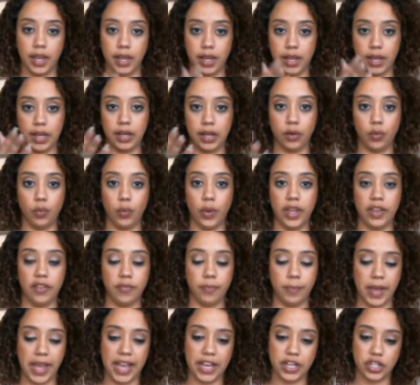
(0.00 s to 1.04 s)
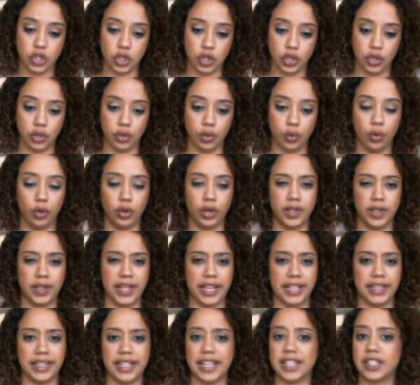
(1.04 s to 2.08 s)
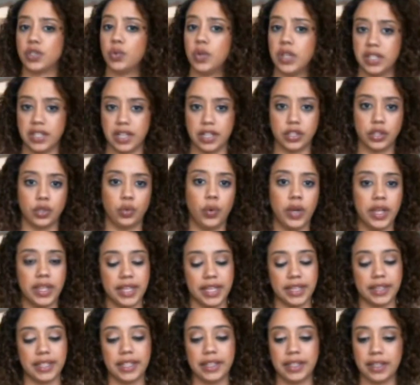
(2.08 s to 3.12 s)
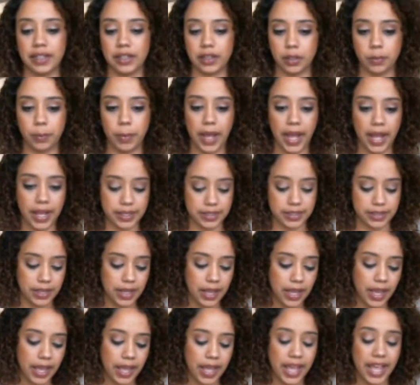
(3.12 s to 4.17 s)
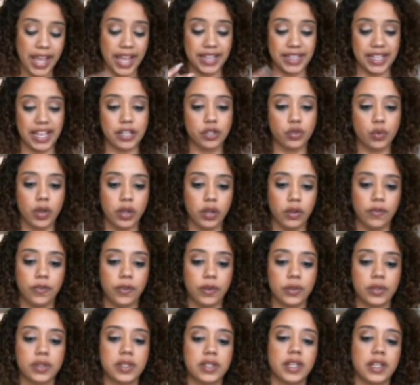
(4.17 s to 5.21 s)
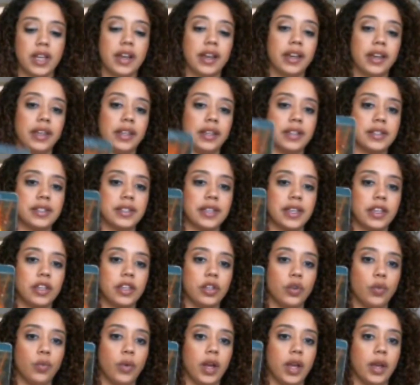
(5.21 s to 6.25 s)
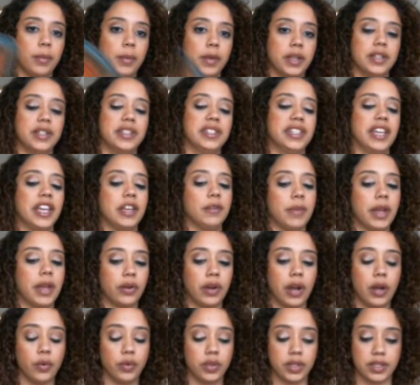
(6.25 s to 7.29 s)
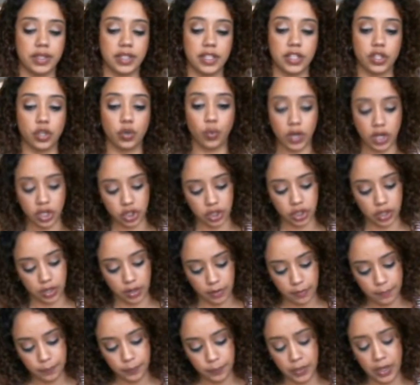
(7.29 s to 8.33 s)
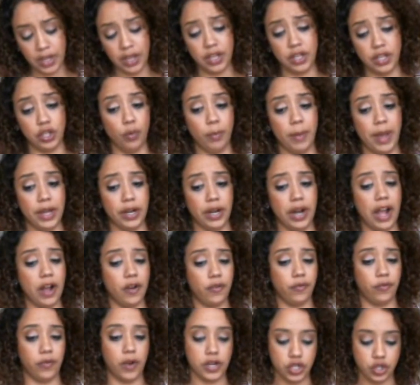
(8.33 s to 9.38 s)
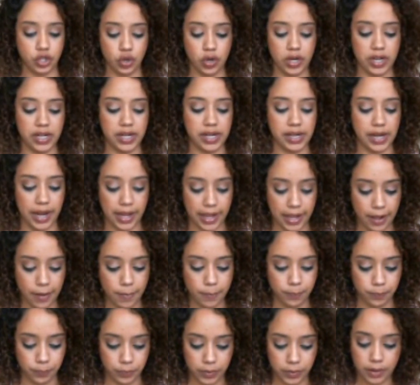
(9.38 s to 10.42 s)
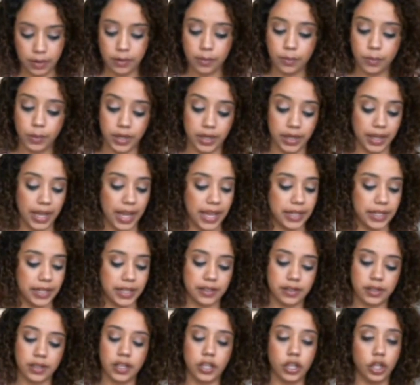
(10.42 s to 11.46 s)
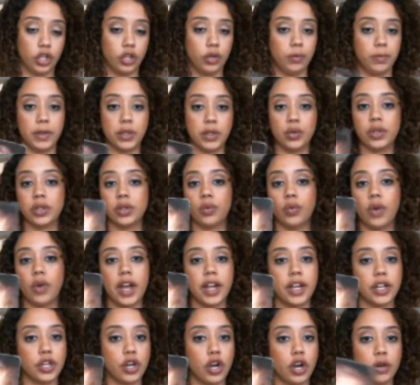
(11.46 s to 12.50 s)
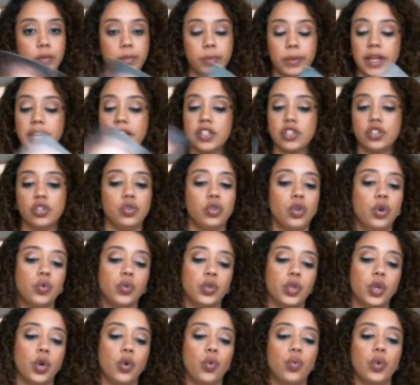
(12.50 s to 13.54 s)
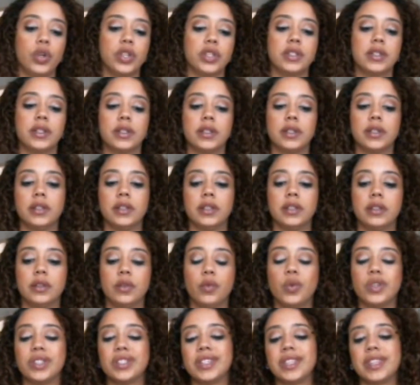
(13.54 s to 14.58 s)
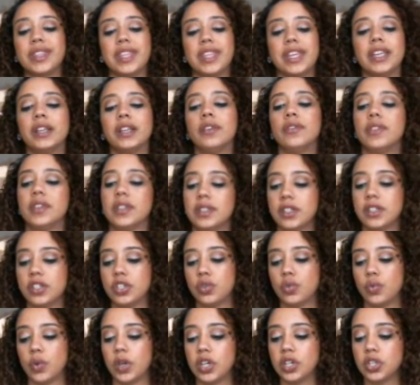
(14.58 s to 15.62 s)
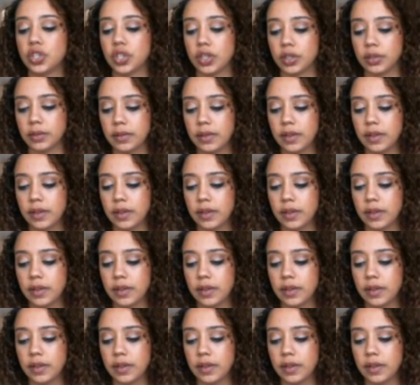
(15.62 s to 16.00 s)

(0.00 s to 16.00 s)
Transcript: in a way of passion or in like that sweet, tender way that they did in the past. And that's why you feel stuck. And it's like, you know what? I'm going to stand my ground with the situation no matter how frustrated I am. But again, it's you're between a rock and a hard place. You don't know what to think of the situation.